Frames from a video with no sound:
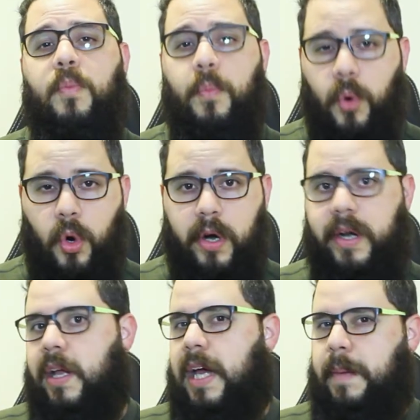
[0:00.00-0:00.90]

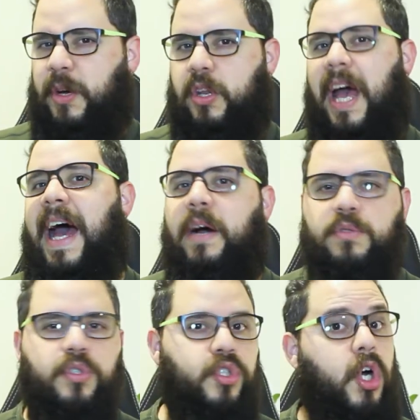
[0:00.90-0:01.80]
more about how
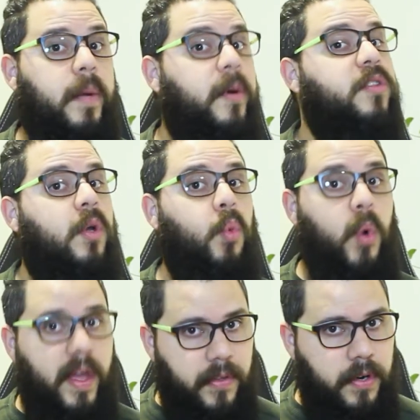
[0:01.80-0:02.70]
to talk about the
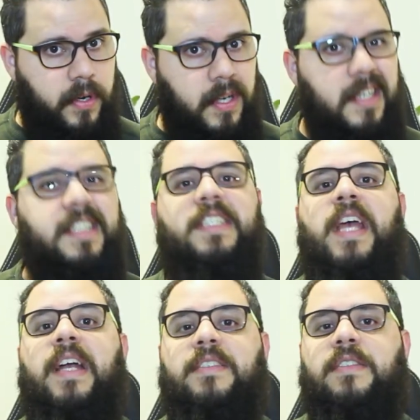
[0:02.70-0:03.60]
weather,
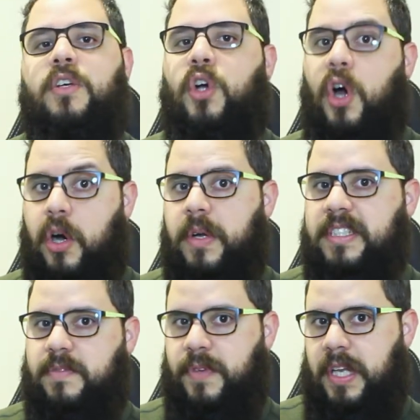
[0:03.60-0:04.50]
check
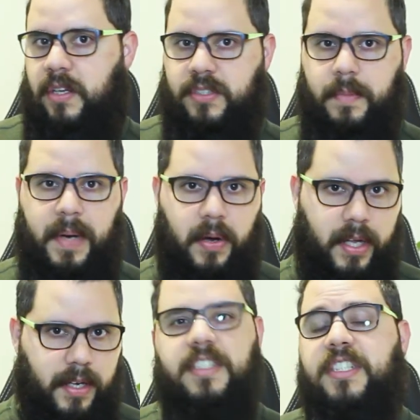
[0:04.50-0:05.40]
Corey's videos about
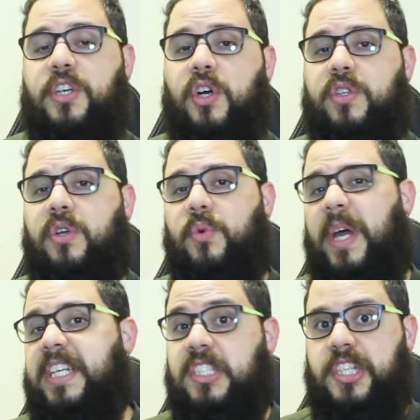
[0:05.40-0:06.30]
it. She's got
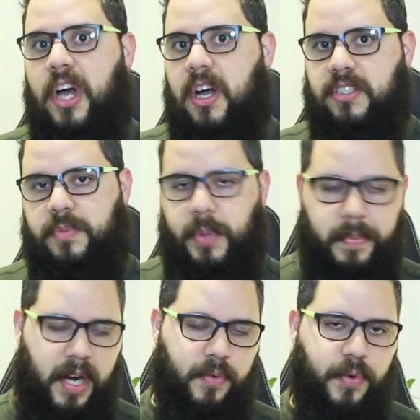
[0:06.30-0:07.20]
great chunks
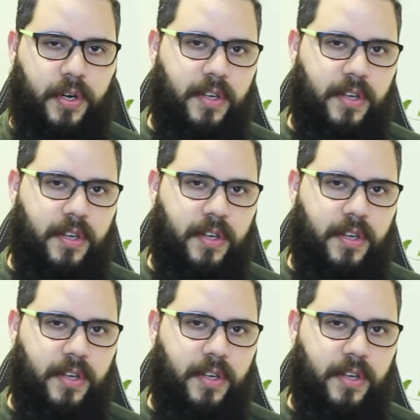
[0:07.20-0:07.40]
prepared for